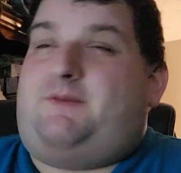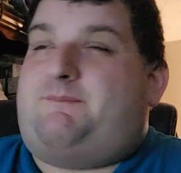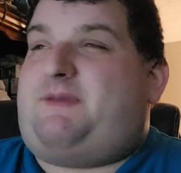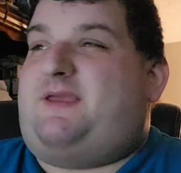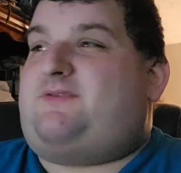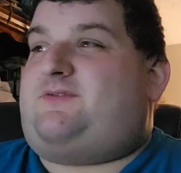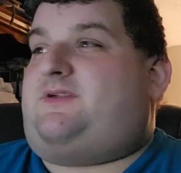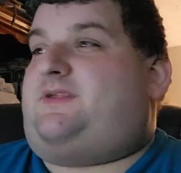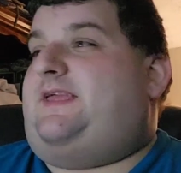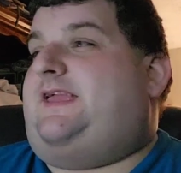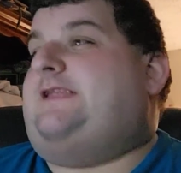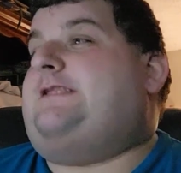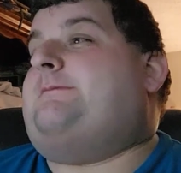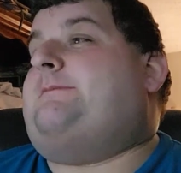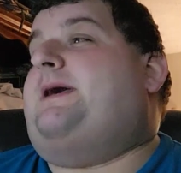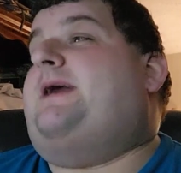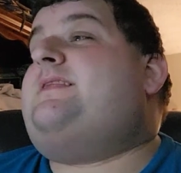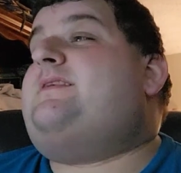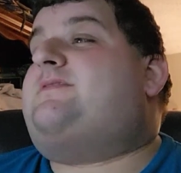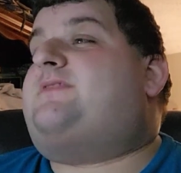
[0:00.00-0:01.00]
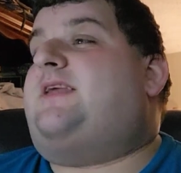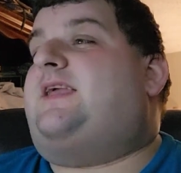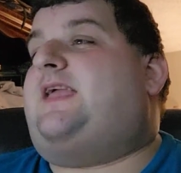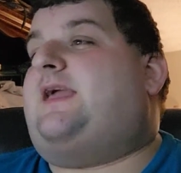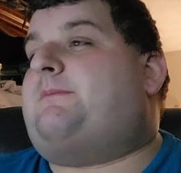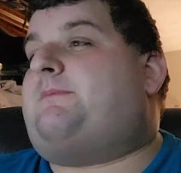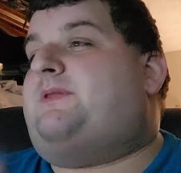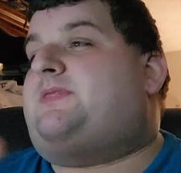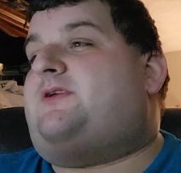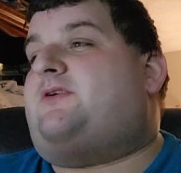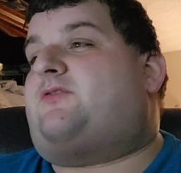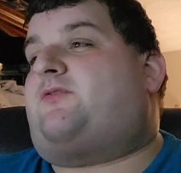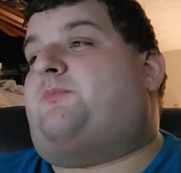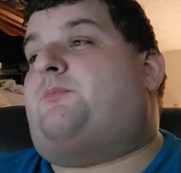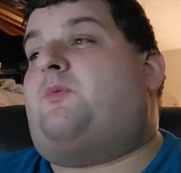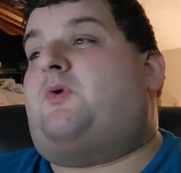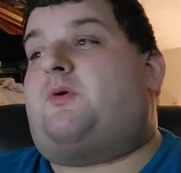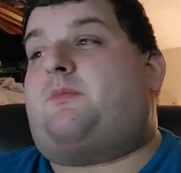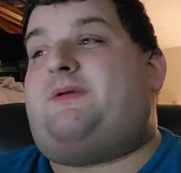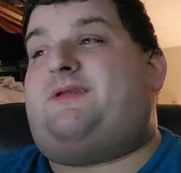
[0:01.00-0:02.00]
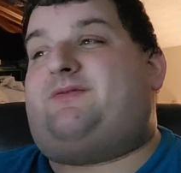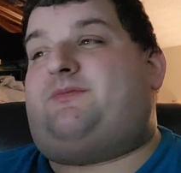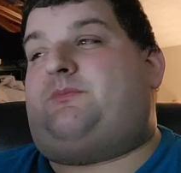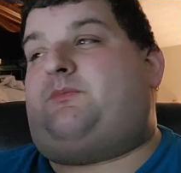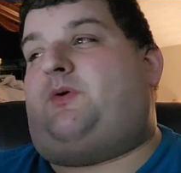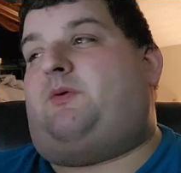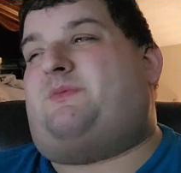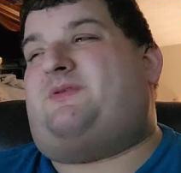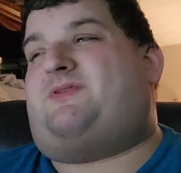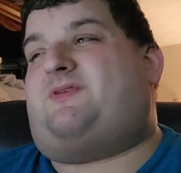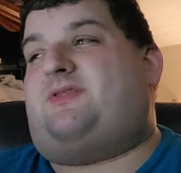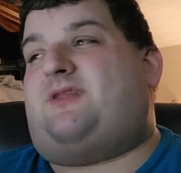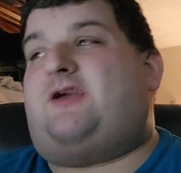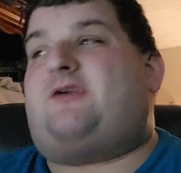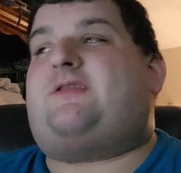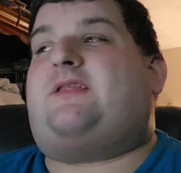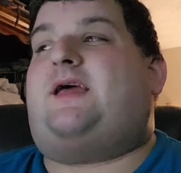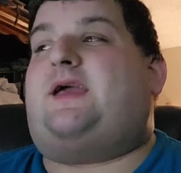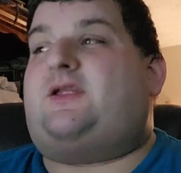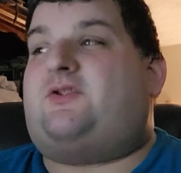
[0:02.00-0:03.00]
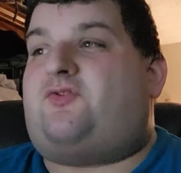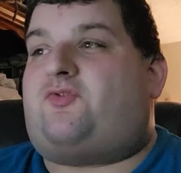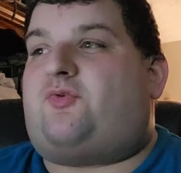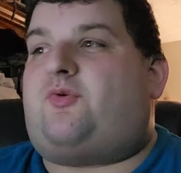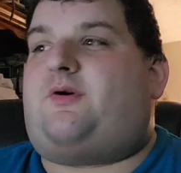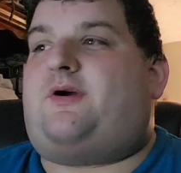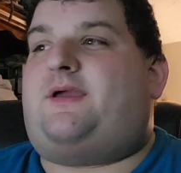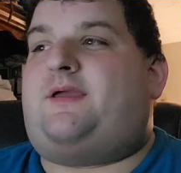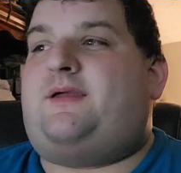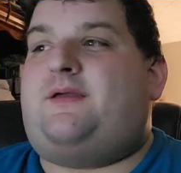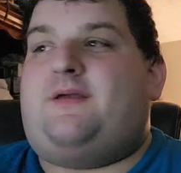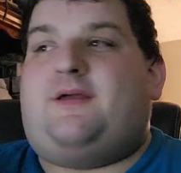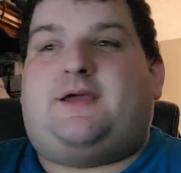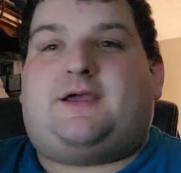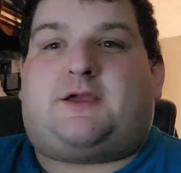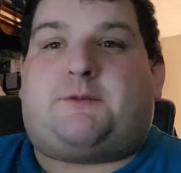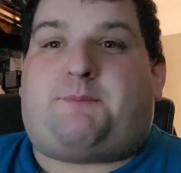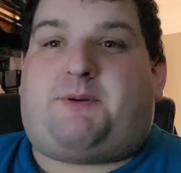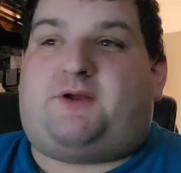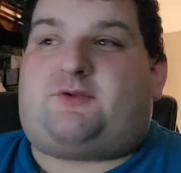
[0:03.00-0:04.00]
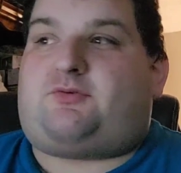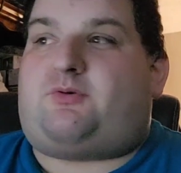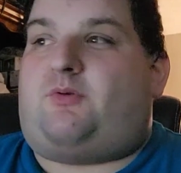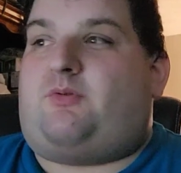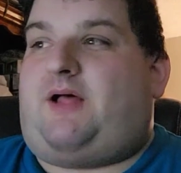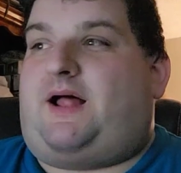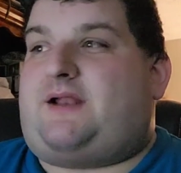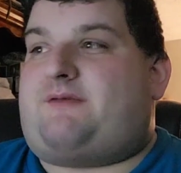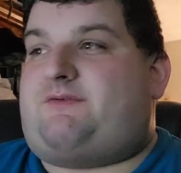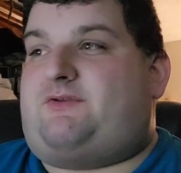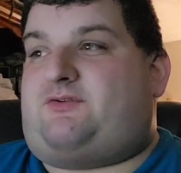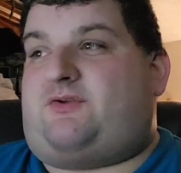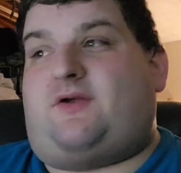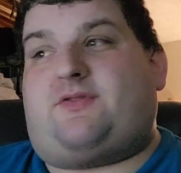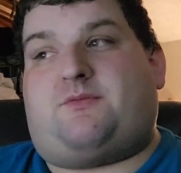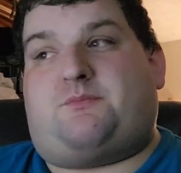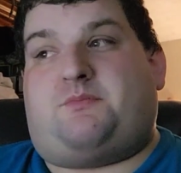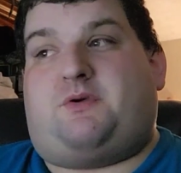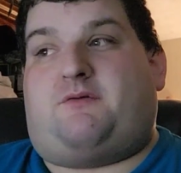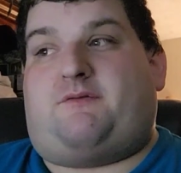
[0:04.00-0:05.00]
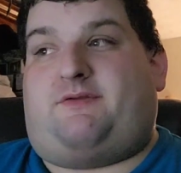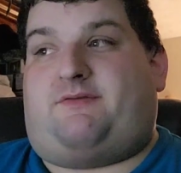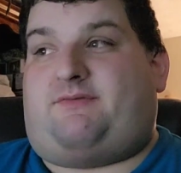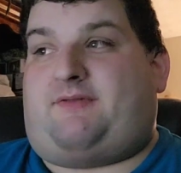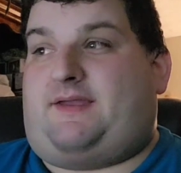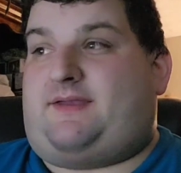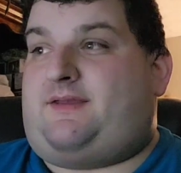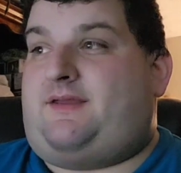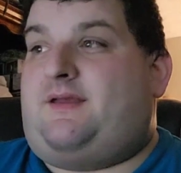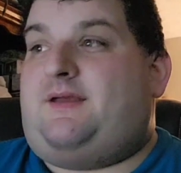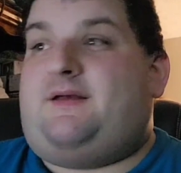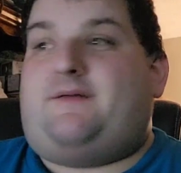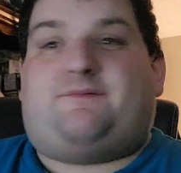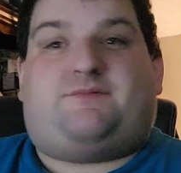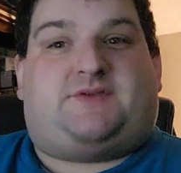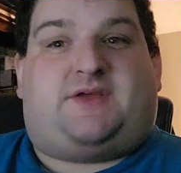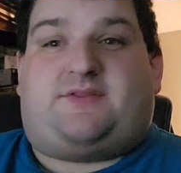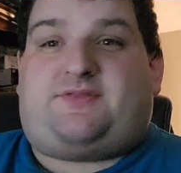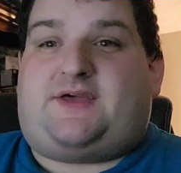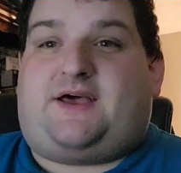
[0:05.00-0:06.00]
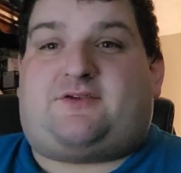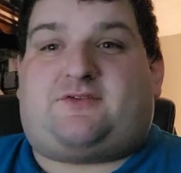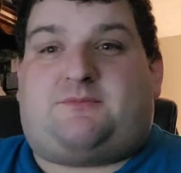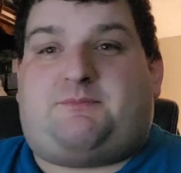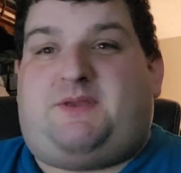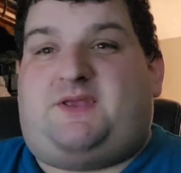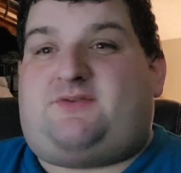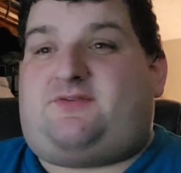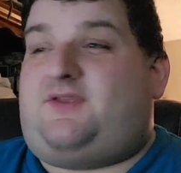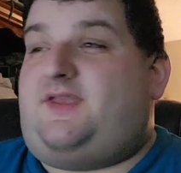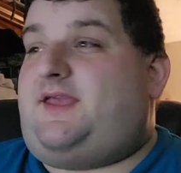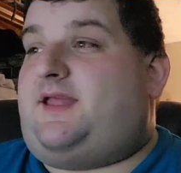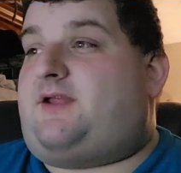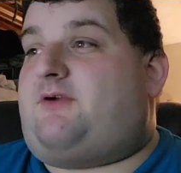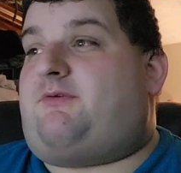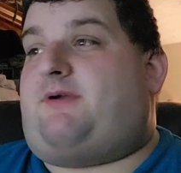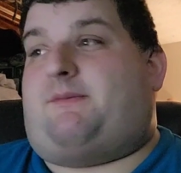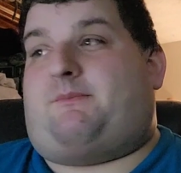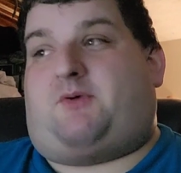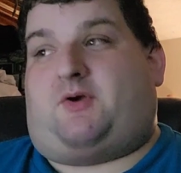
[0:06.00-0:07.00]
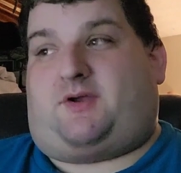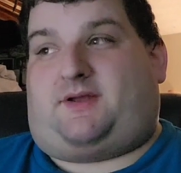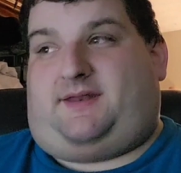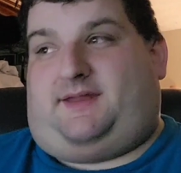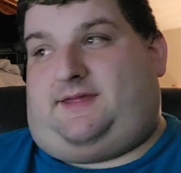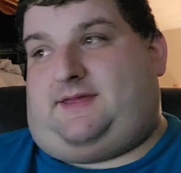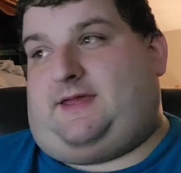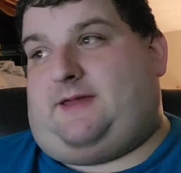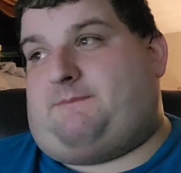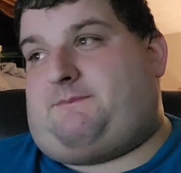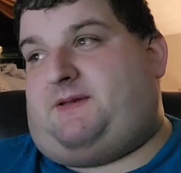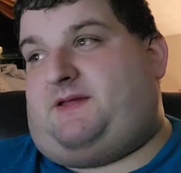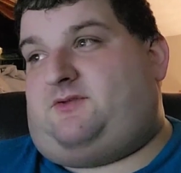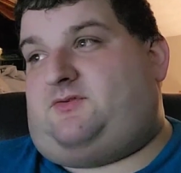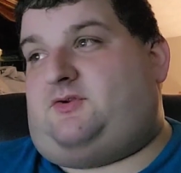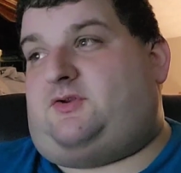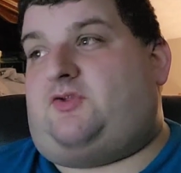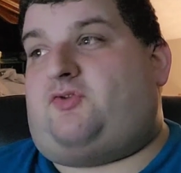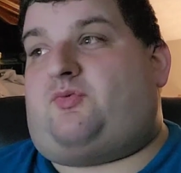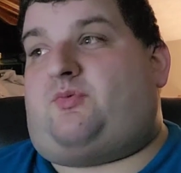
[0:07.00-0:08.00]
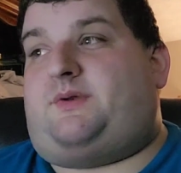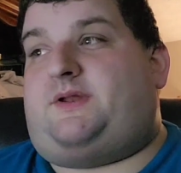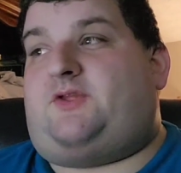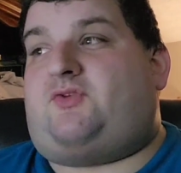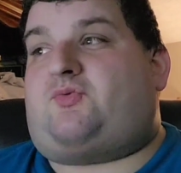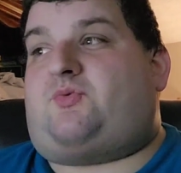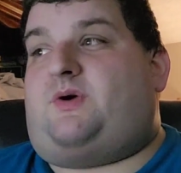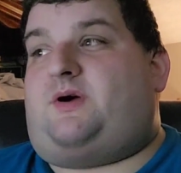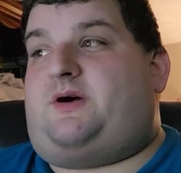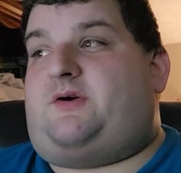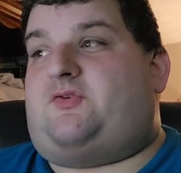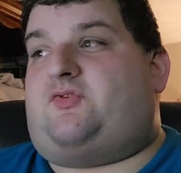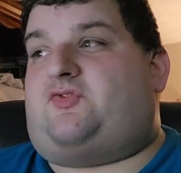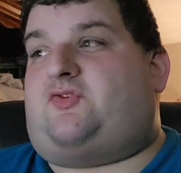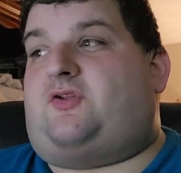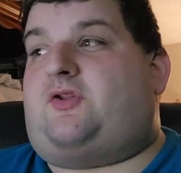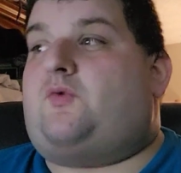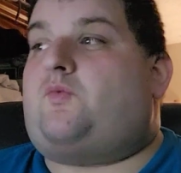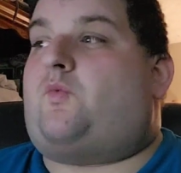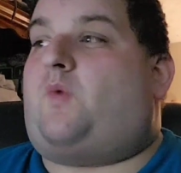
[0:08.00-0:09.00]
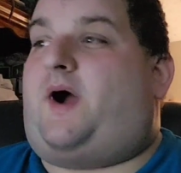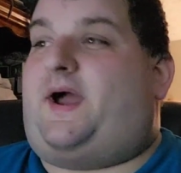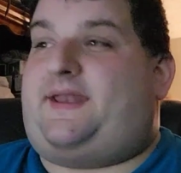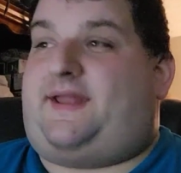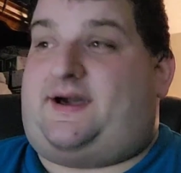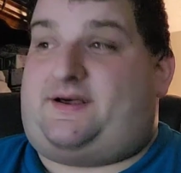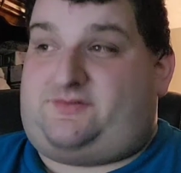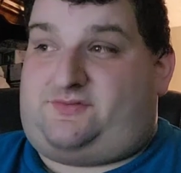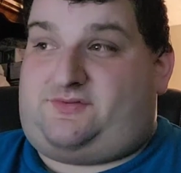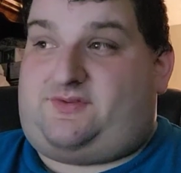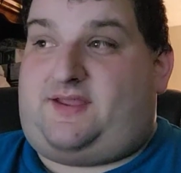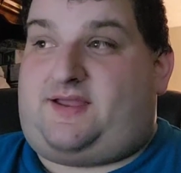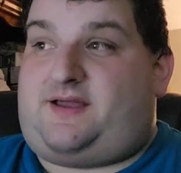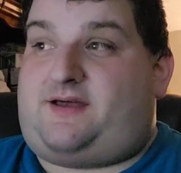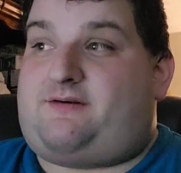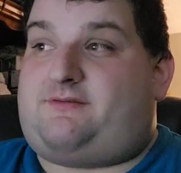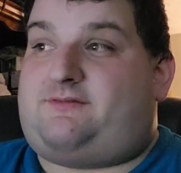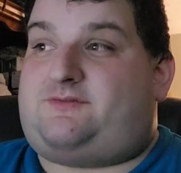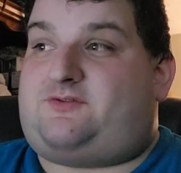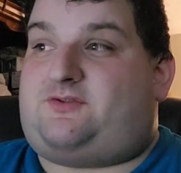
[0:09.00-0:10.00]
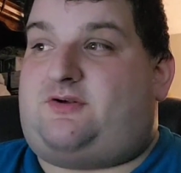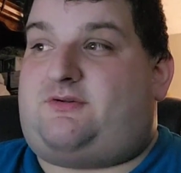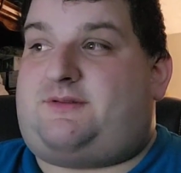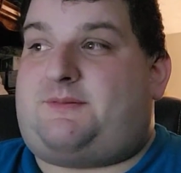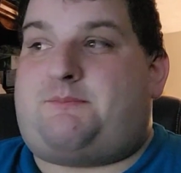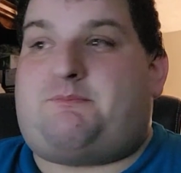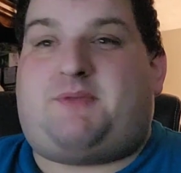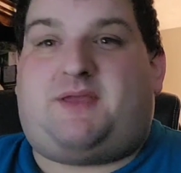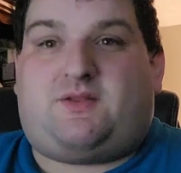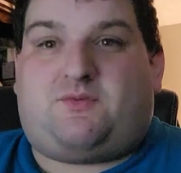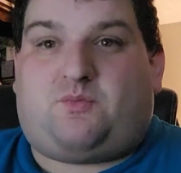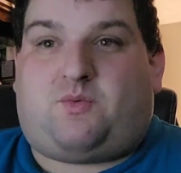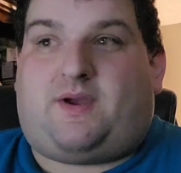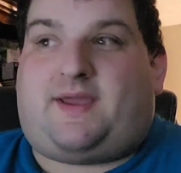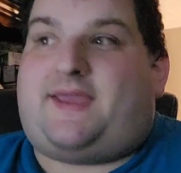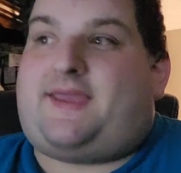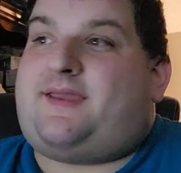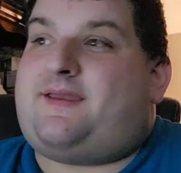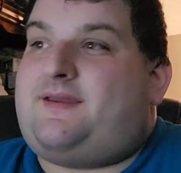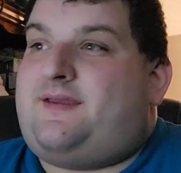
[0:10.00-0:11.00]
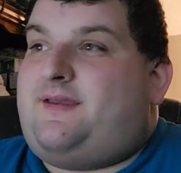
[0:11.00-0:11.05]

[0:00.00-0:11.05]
basically Independence Day again, but there's more moments in there that I enjoy compared to a lot of his other movies. Like, 10,000 BC had a great marketing campaign, so did 2012, so did White House Down, so did Midway.